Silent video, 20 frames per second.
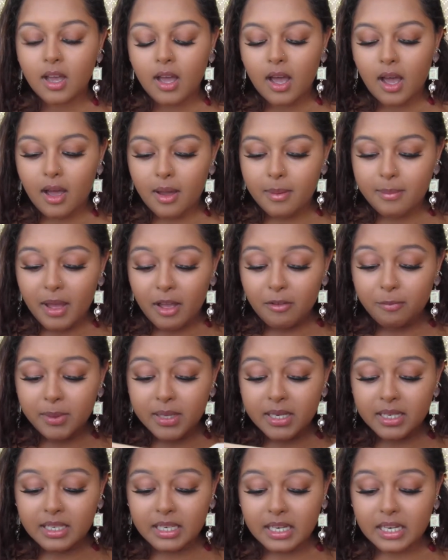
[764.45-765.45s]
I've
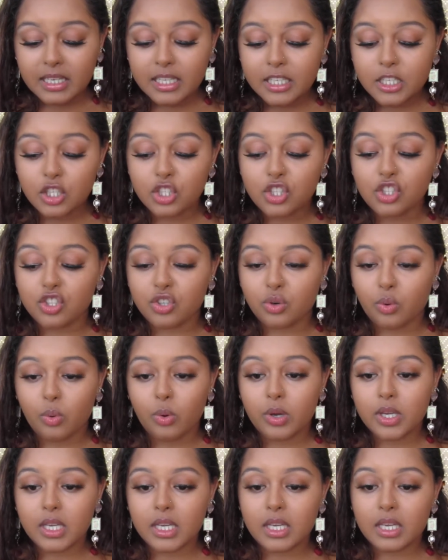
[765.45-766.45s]
been really
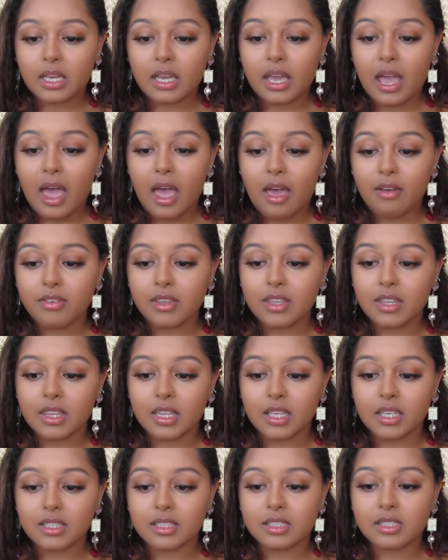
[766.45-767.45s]
enjoying having
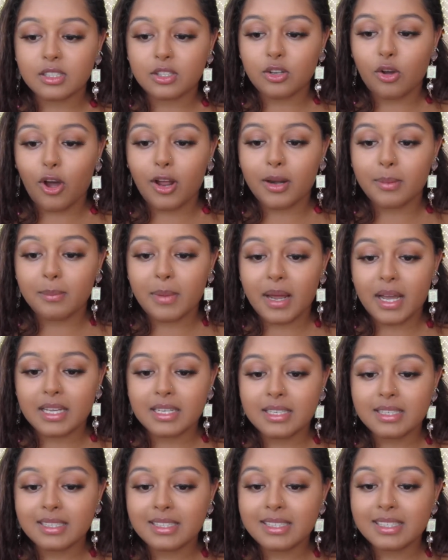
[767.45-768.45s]
this on
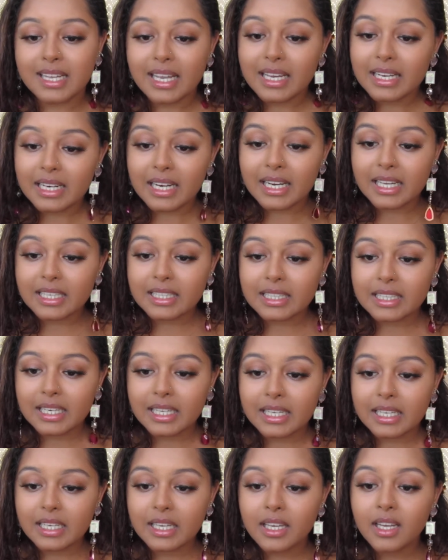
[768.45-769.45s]
my skin
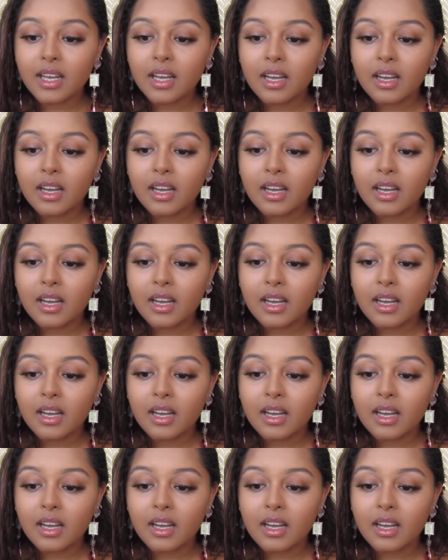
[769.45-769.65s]
lately.